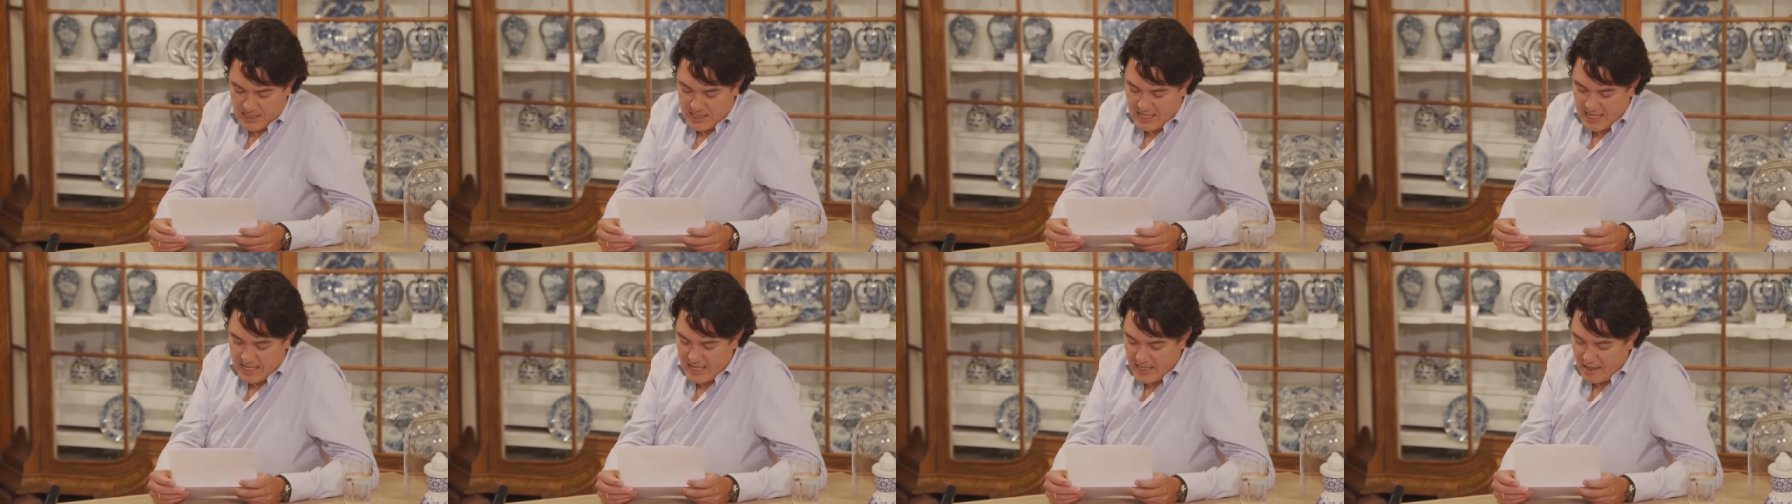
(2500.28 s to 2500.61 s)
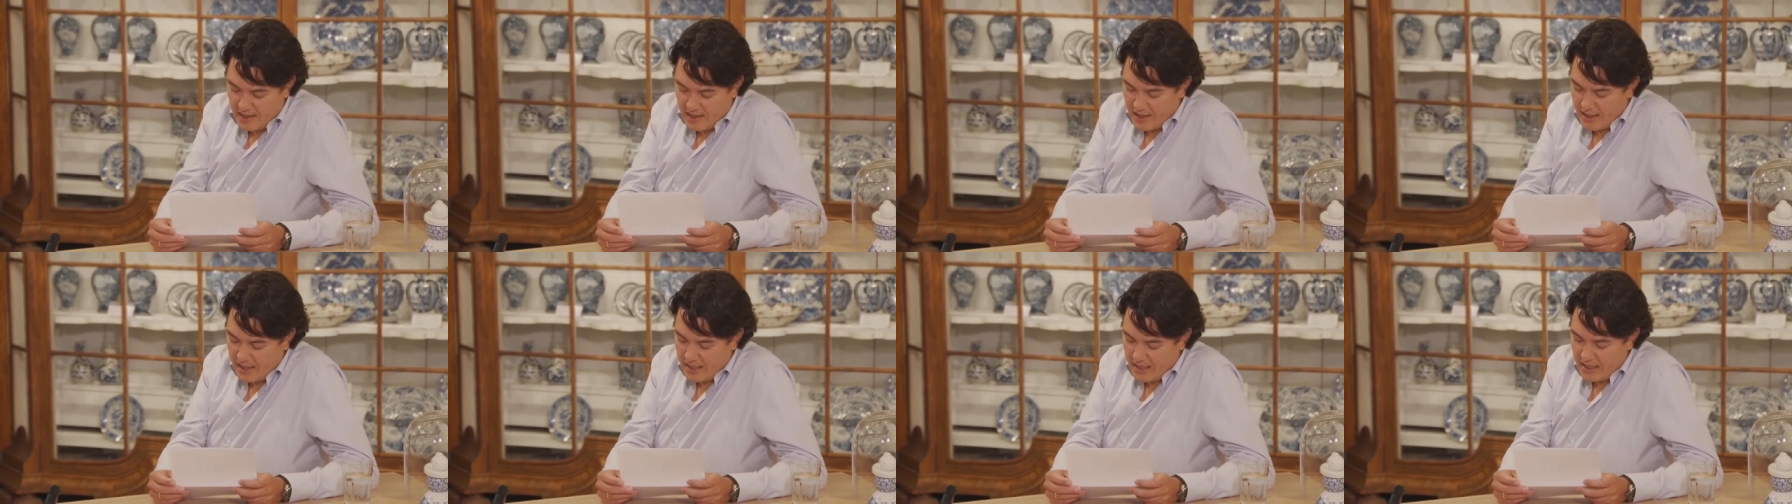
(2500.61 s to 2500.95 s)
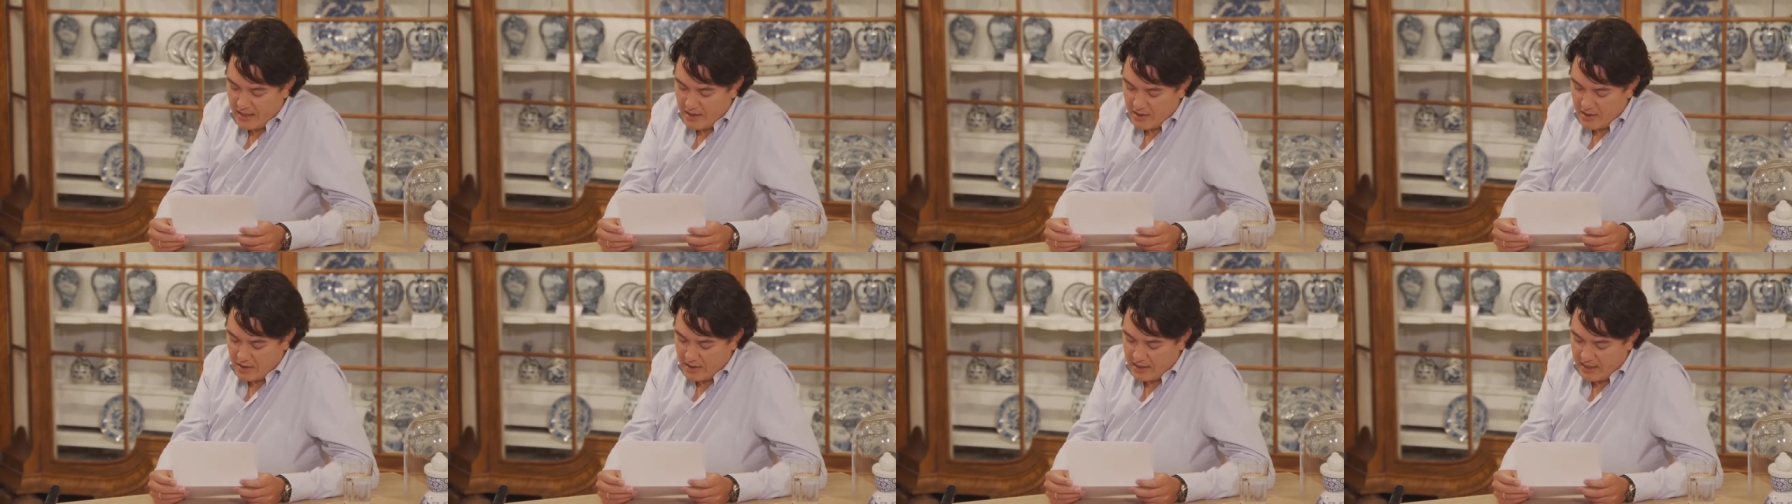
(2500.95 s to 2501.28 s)
And I
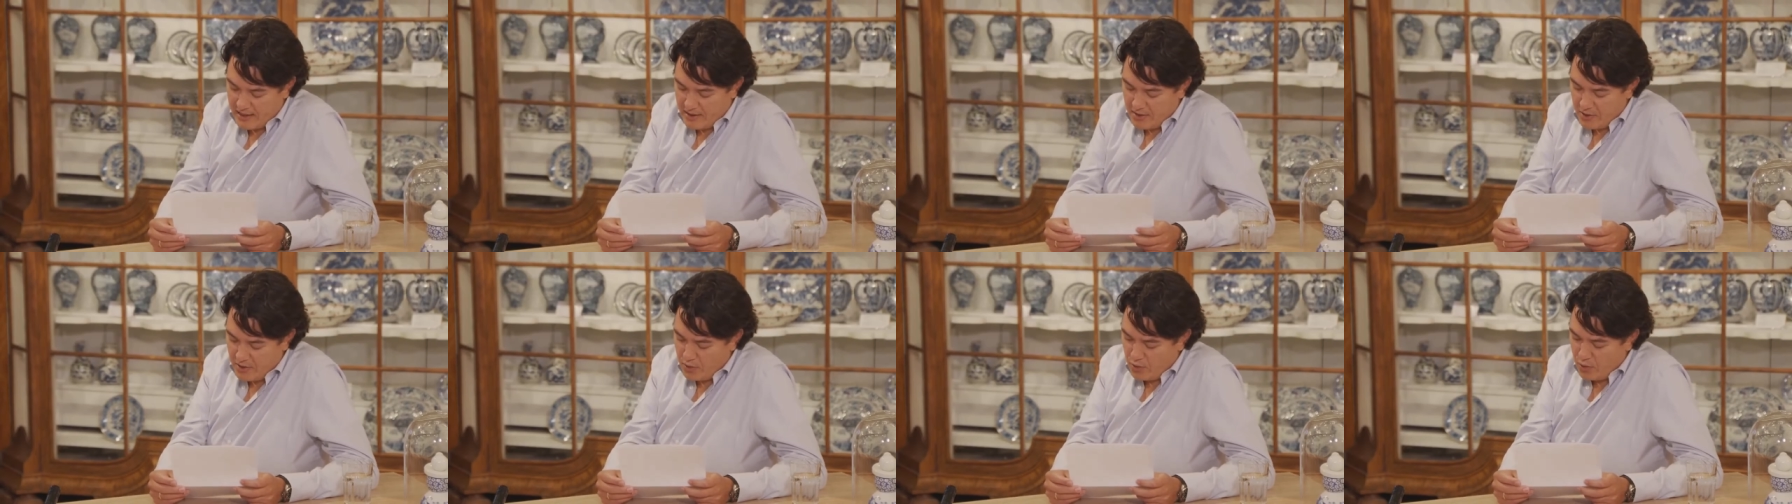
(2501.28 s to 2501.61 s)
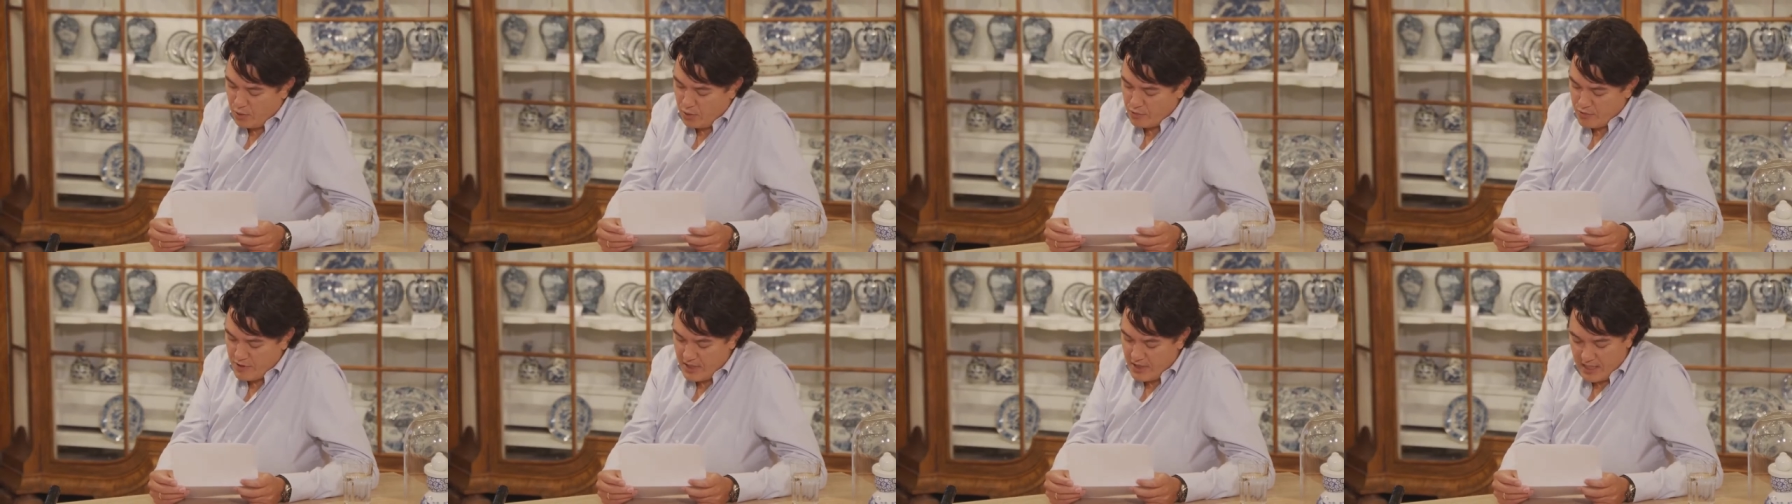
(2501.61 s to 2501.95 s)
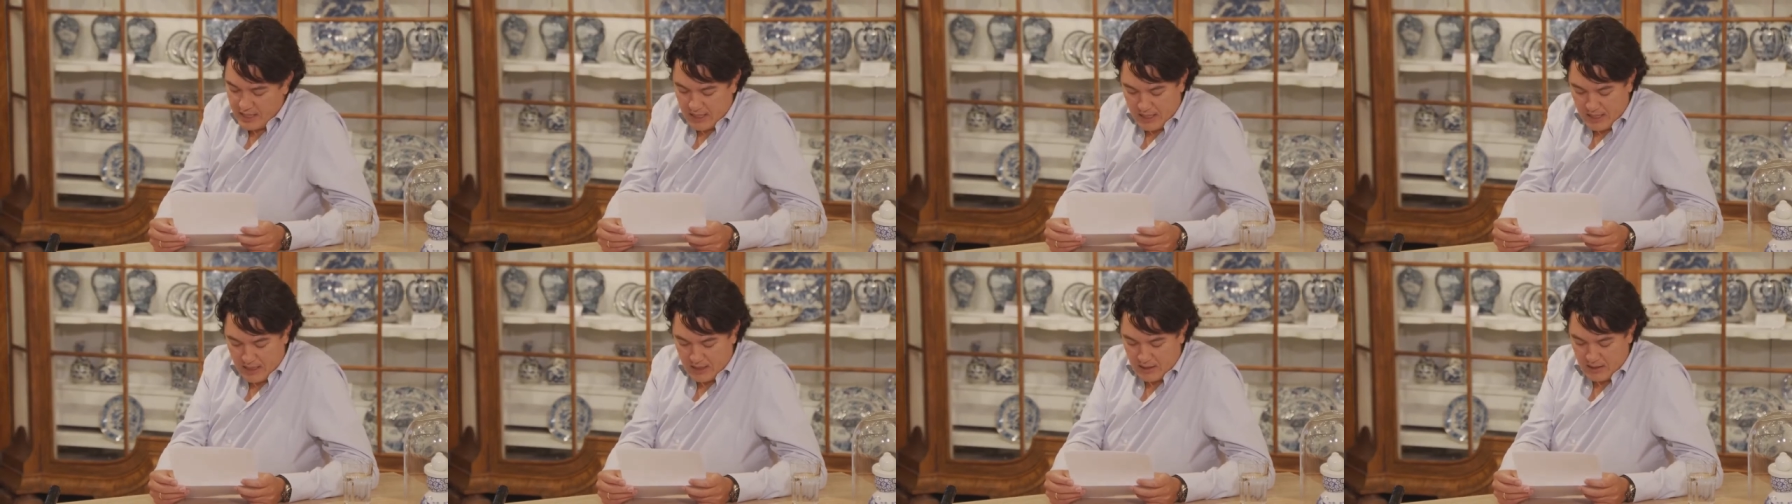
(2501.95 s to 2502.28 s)
can
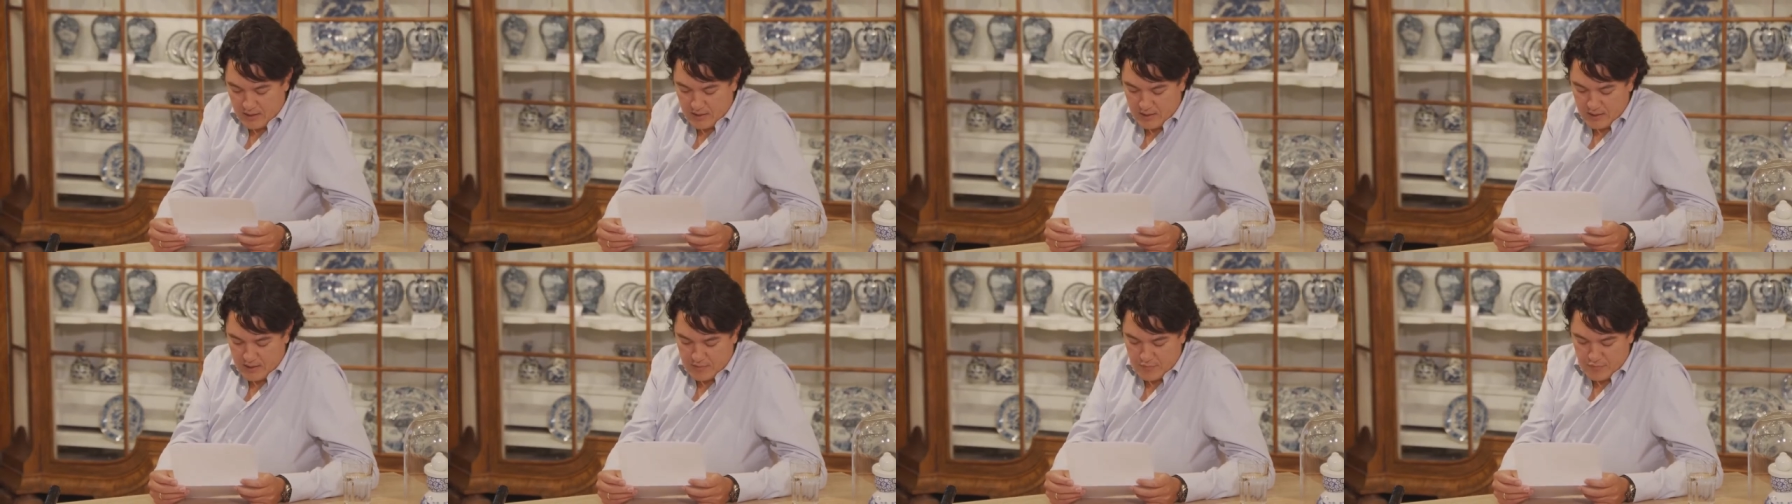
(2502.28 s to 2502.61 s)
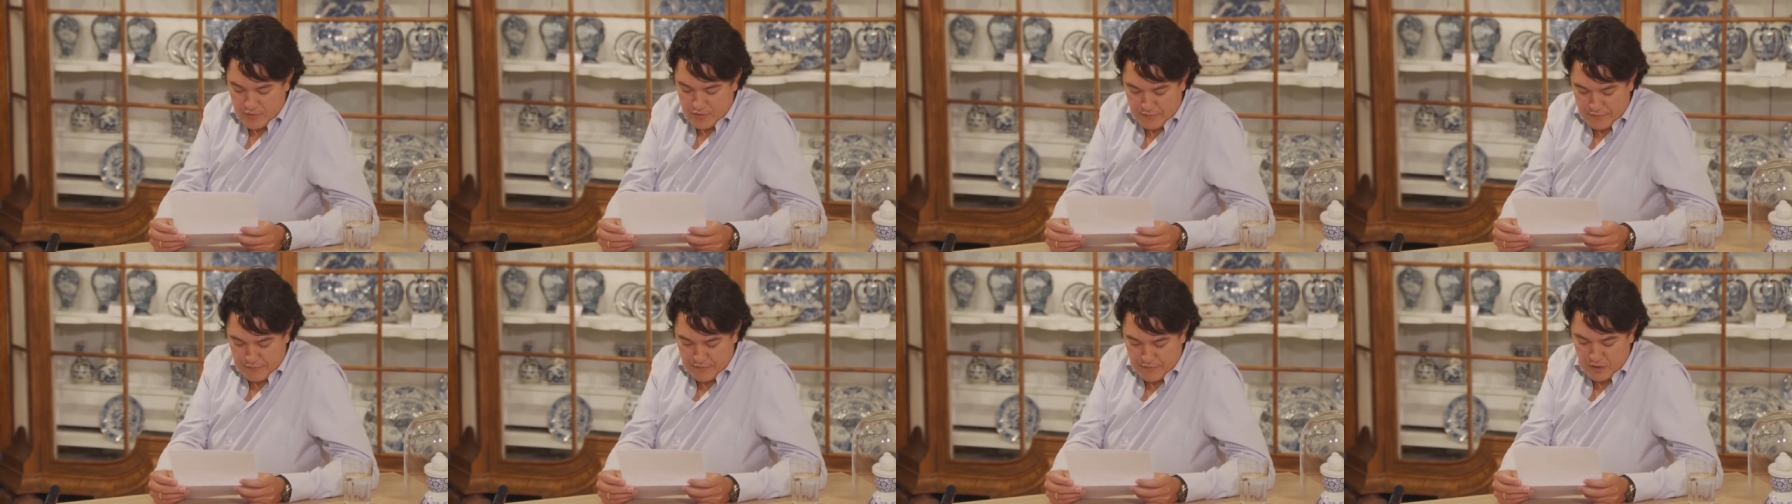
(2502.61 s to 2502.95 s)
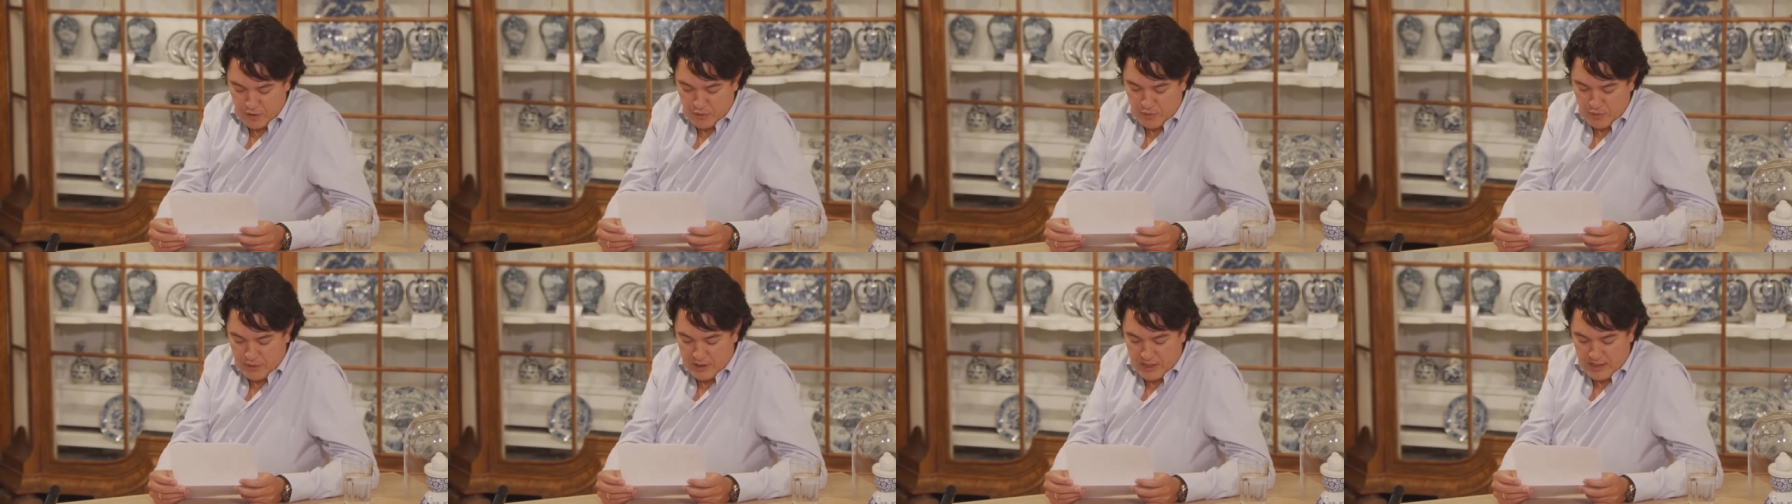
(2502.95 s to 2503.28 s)
already
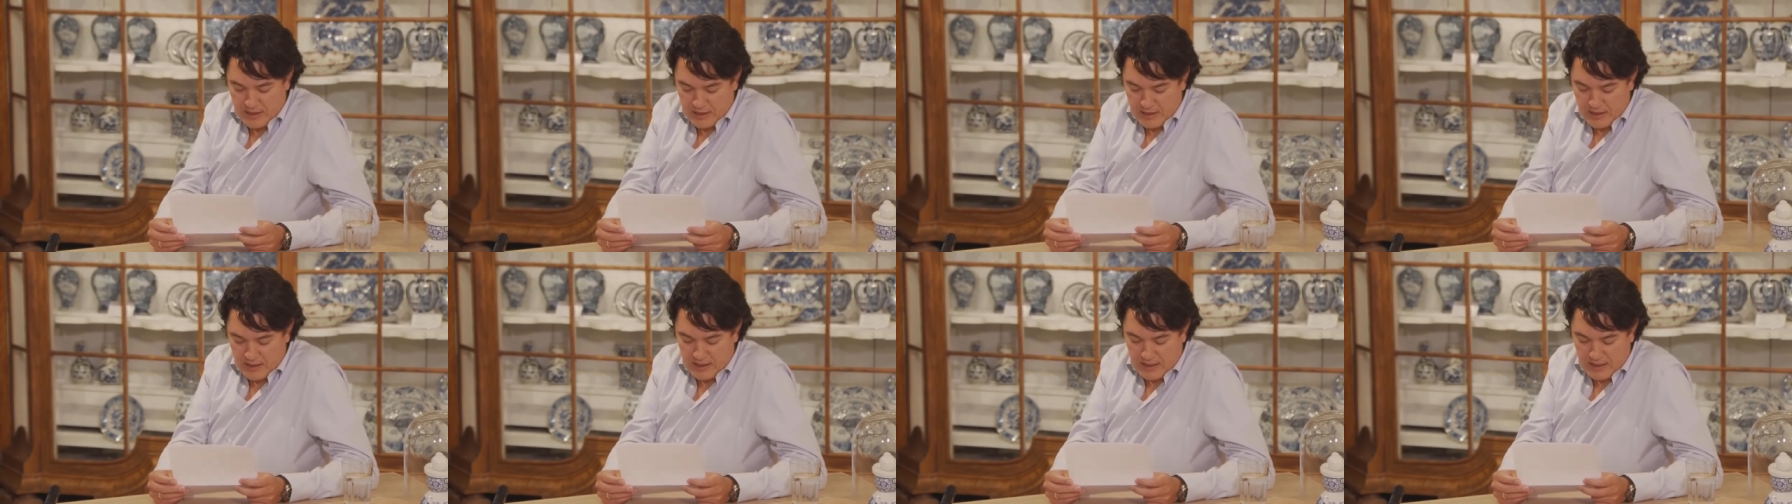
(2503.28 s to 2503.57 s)
reveal that